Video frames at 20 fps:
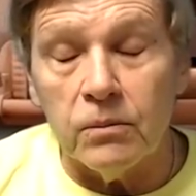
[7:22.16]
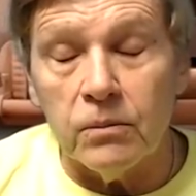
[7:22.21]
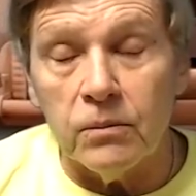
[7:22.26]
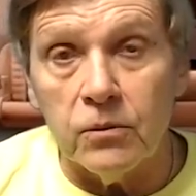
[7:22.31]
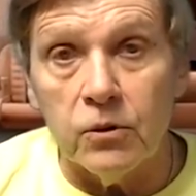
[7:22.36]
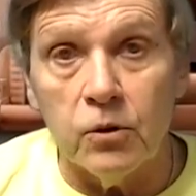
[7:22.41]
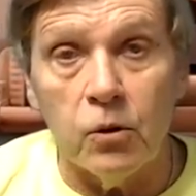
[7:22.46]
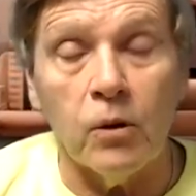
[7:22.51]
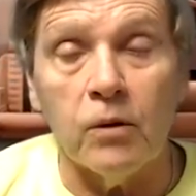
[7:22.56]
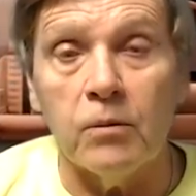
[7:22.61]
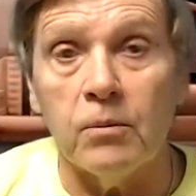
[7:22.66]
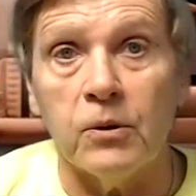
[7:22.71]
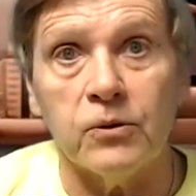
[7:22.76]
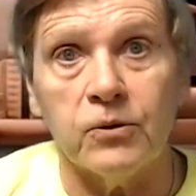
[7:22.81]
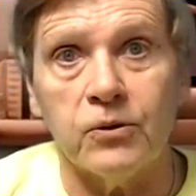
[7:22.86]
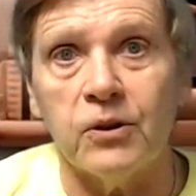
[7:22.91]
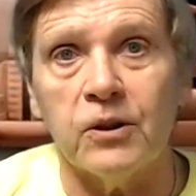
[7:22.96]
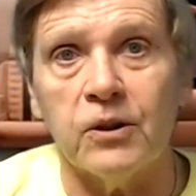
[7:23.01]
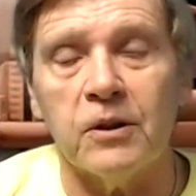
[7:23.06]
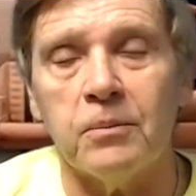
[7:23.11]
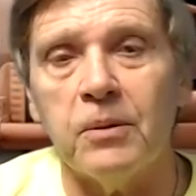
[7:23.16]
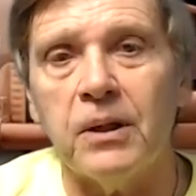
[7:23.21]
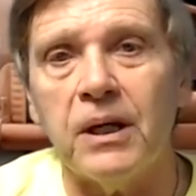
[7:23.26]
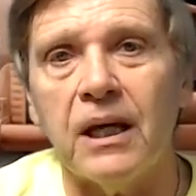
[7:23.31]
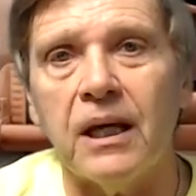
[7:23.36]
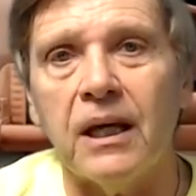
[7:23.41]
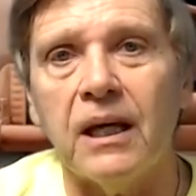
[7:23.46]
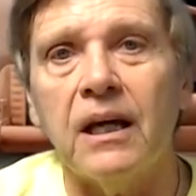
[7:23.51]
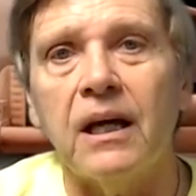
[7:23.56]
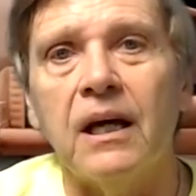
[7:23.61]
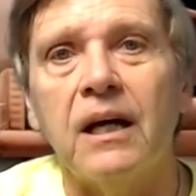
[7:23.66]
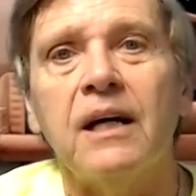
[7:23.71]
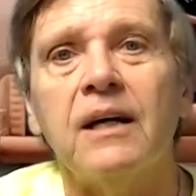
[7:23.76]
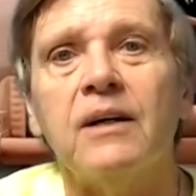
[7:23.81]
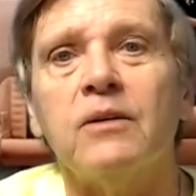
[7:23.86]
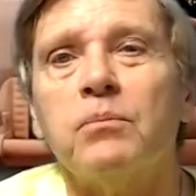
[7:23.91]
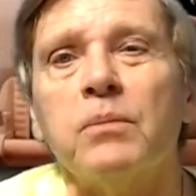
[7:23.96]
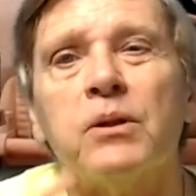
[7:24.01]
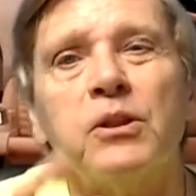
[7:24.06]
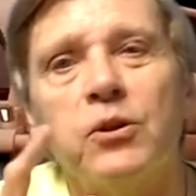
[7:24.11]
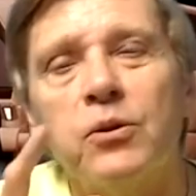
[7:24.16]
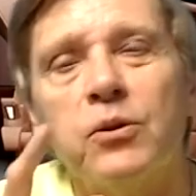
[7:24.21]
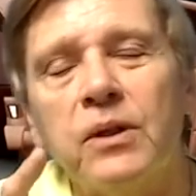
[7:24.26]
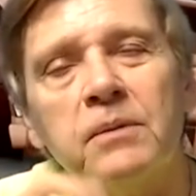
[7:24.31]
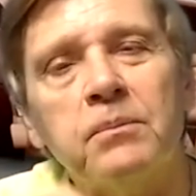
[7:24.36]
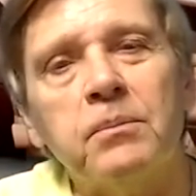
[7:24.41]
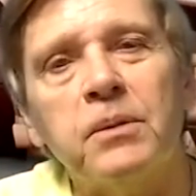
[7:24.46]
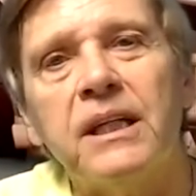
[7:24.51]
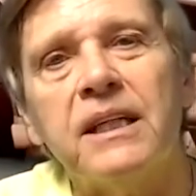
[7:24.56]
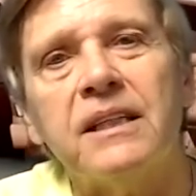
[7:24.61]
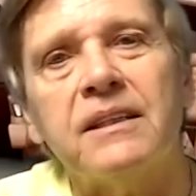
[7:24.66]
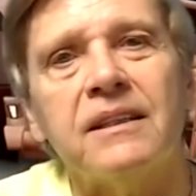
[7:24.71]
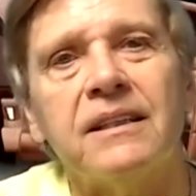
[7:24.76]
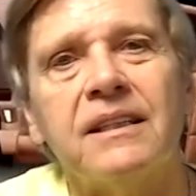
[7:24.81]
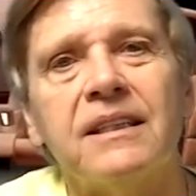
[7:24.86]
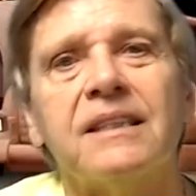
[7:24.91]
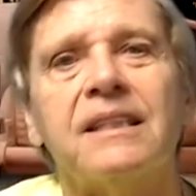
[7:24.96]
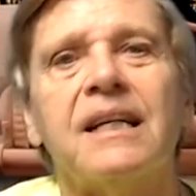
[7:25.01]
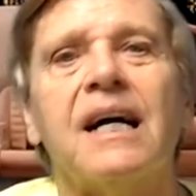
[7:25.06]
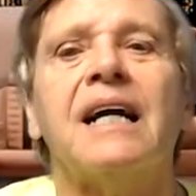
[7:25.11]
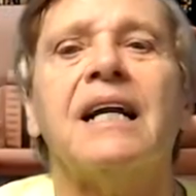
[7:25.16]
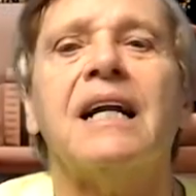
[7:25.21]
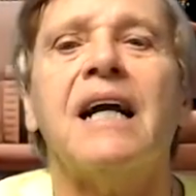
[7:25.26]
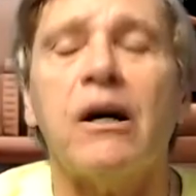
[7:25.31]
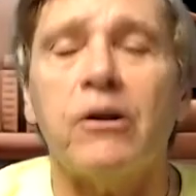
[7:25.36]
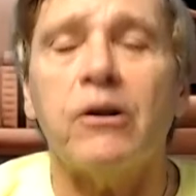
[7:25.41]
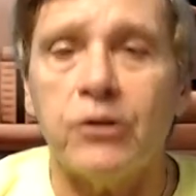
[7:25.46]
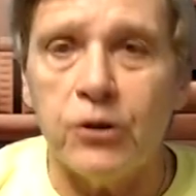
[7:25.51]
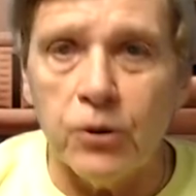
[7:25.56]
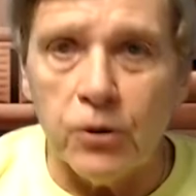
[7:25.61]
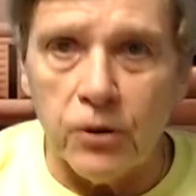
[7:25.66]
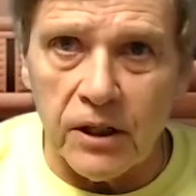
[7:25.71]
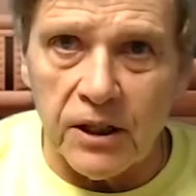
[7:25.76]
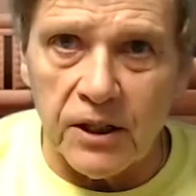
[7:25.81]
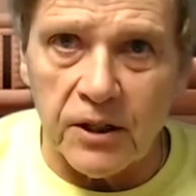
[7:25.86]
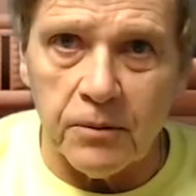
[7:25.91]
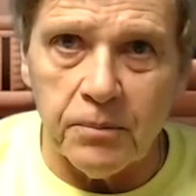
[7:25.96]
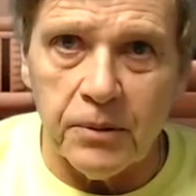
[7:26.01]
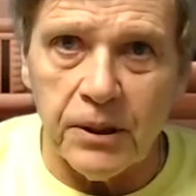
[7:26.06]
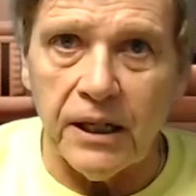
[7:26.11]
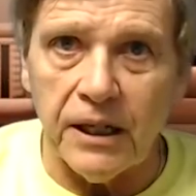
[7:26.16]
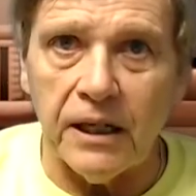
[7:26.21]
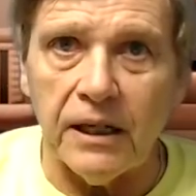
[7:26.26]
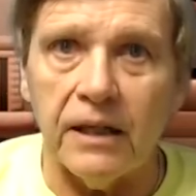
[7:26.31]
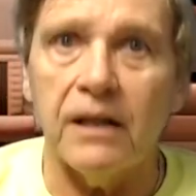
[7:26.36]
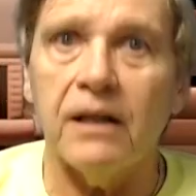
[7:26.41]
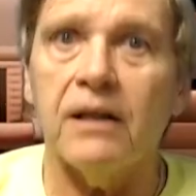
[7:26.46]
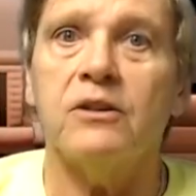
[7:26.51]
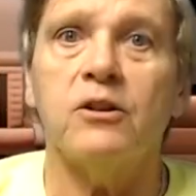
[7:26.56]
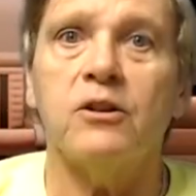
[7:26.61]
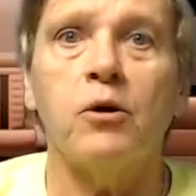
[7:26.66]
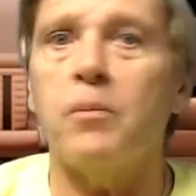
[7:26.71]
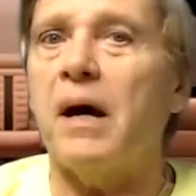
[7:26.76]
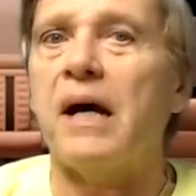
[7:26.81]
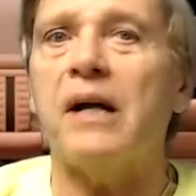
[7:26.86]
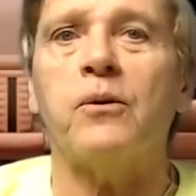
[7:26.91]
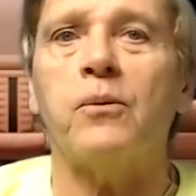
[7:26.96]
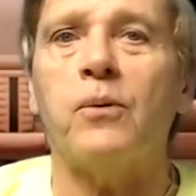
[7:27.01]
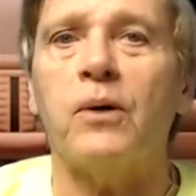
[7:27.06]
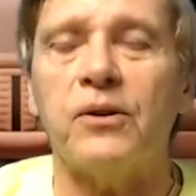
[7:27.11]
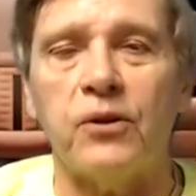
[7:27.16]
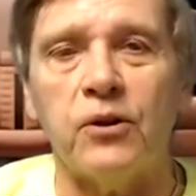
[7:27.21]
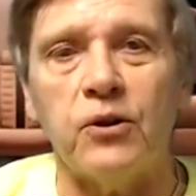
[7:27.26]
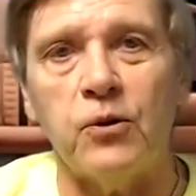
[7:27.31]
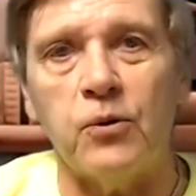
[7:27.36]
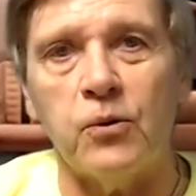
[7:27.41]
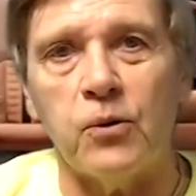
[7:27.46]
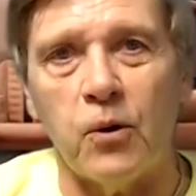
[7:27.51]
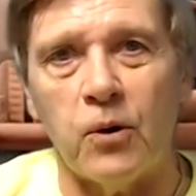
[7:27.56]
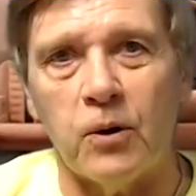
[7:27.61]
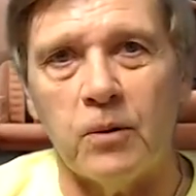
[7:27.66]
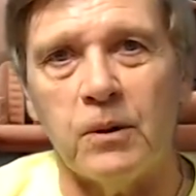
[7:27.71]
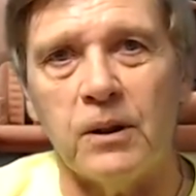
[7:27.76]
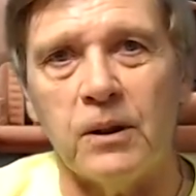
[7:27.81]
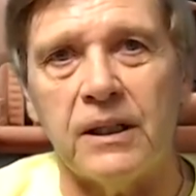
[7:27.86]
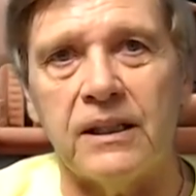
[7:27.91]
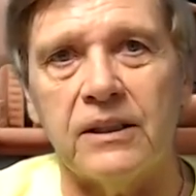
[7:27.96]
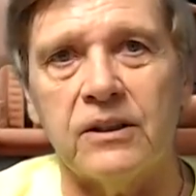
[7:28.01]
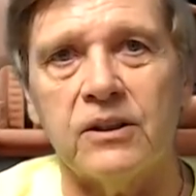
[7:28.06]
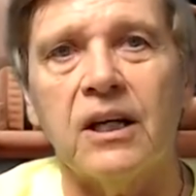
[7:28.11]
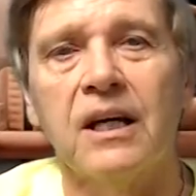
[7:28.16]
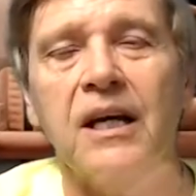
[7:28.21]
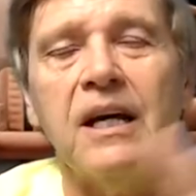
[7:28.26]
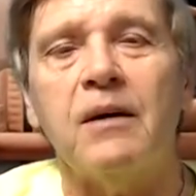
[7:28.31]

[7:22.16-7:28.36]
normal is going to be, but you can begin to decide how you're going to be no matter what the new normal is.